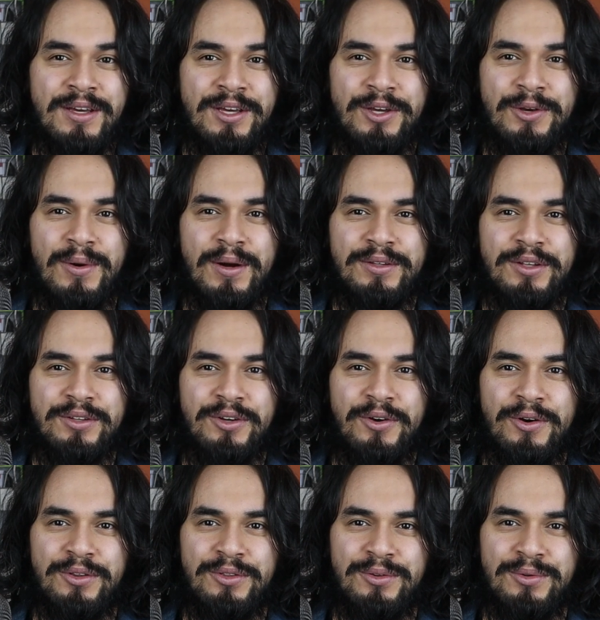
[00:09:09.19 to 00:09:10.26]
you are not
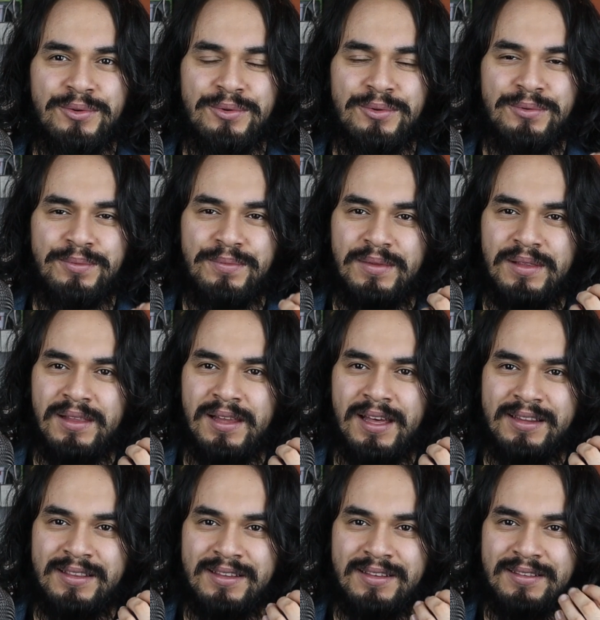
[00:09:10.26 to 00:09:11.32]
going to
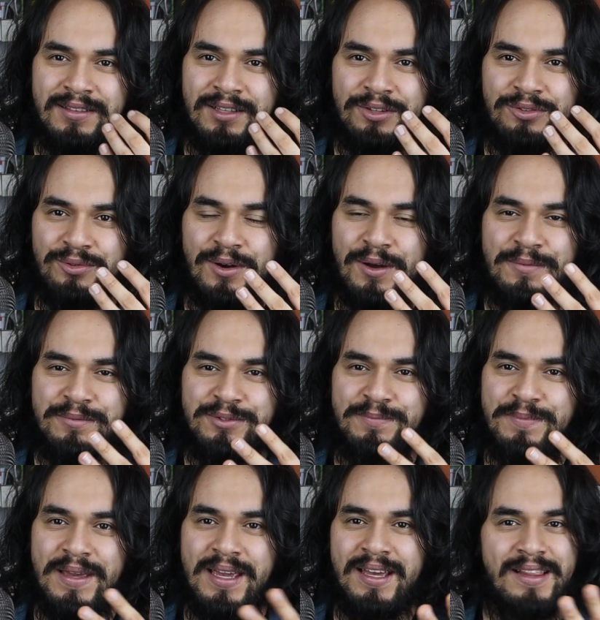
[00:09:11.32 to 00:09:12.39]
let the drums
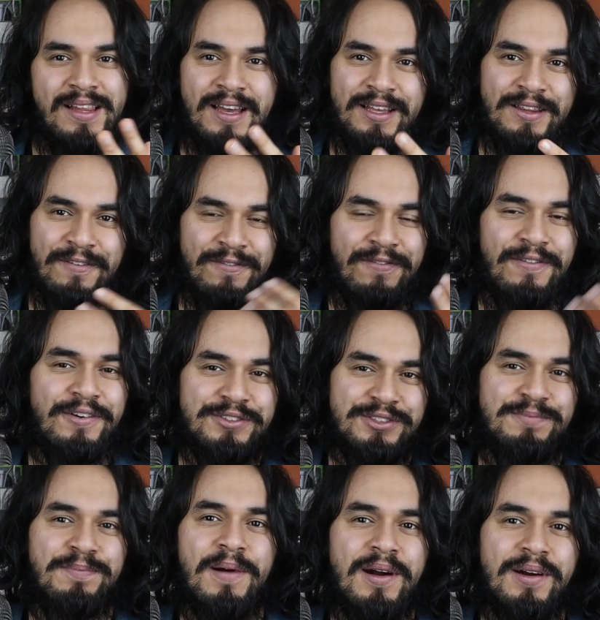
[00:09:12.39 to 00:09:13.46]
being like the
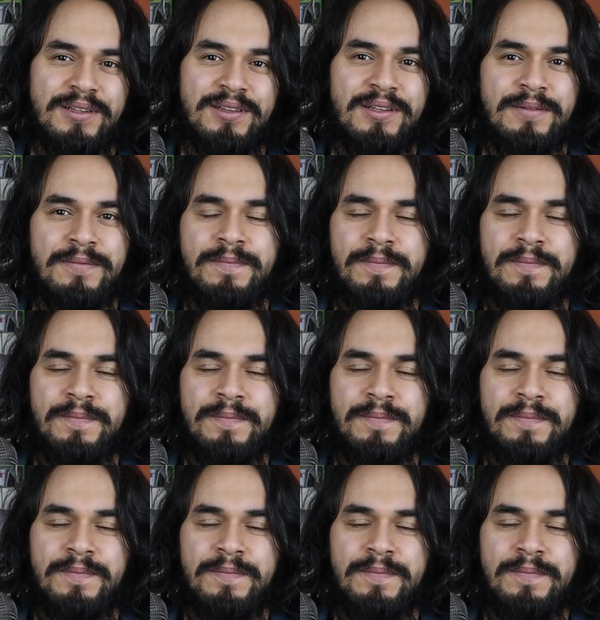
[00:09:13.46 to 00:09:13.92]
first part.